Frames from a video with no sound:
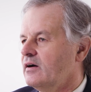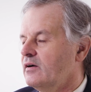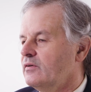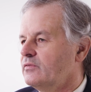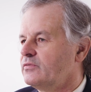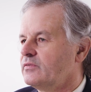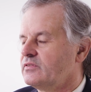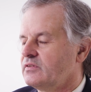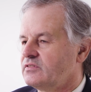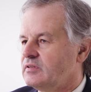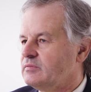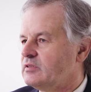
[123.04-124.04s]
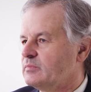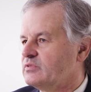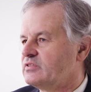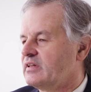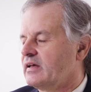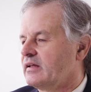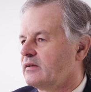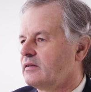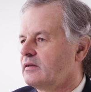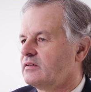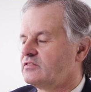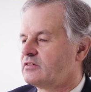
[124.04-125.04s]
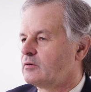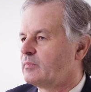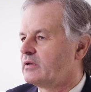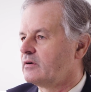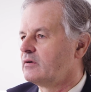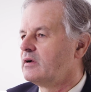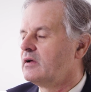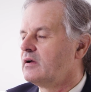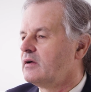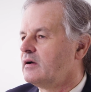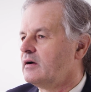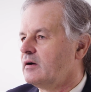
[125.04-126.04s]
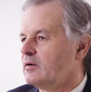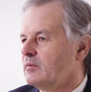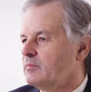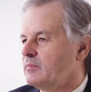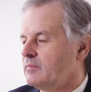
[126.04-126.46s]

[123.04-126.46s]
of symptoms that cerebellar uh,